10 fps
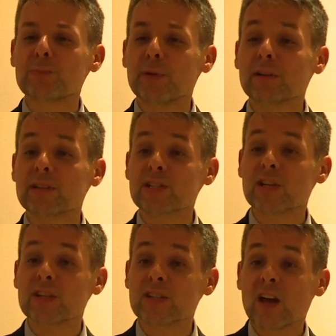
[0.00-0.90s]

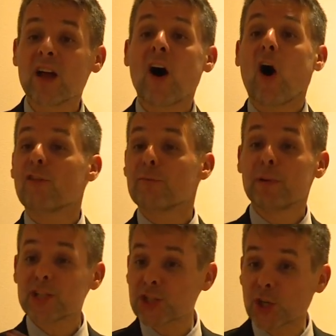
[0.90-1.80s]
experiences of
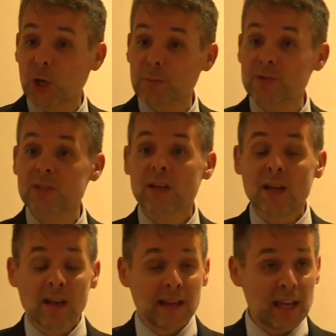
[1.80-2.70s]
bishops.
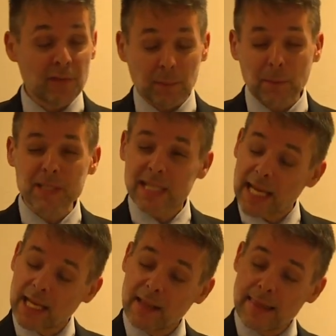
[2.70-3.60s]
If I'm not
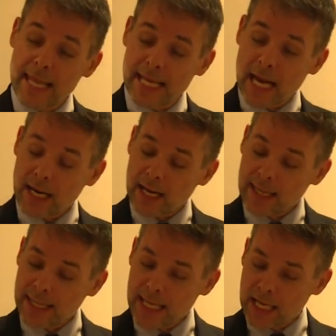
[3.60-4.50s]
mistaken, the, uh,
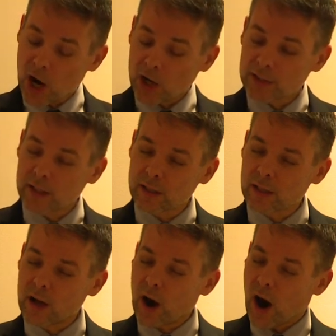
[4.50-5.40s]
the
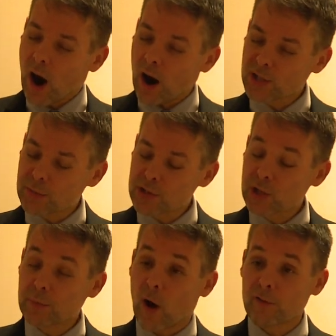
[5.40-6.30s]
Cardinal
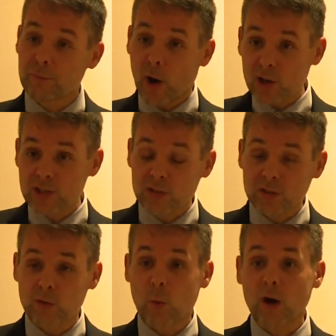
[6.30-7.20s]
Archbishop of
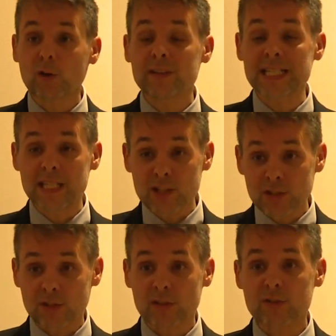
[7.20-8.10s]
Boston, one of his
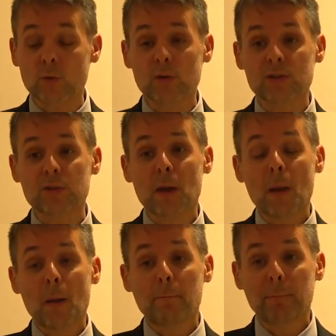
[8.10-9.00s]
sisters was
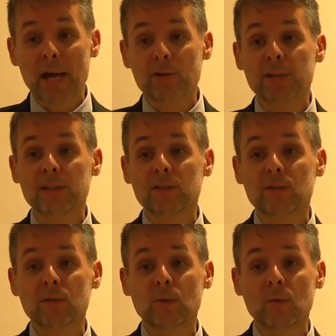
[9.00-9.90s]
married
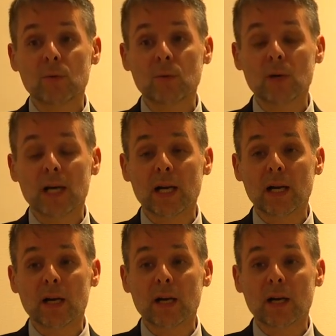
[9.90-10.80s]
to
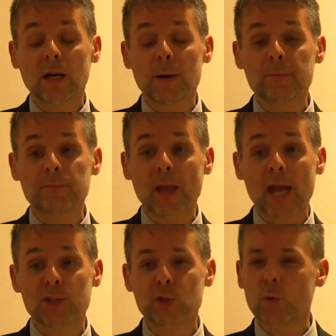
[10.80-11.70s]

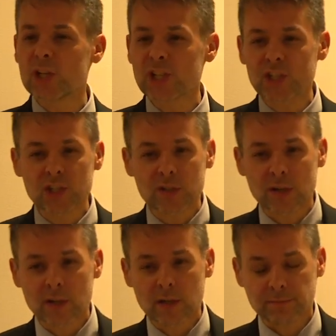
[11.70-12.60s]
uh, a Jewish
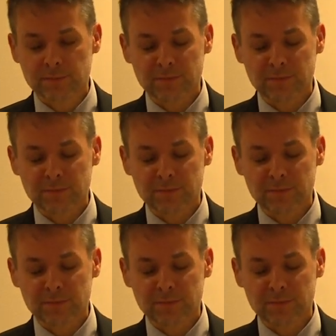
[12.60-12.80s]
uh,